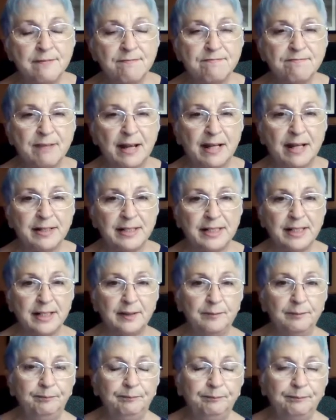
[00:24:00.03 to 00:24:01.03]

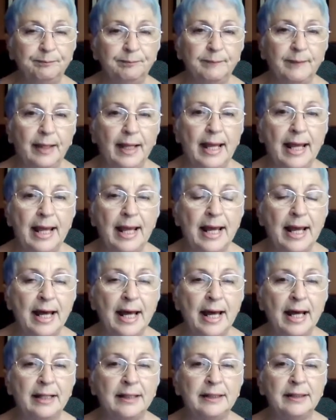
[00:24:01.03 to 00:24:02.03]
Fenton.
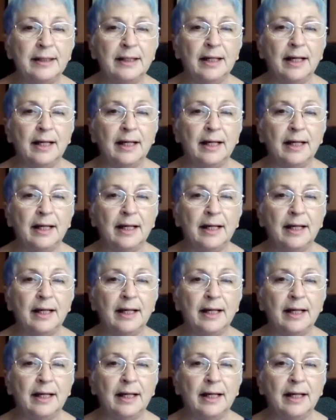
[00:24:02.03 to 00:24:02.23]
And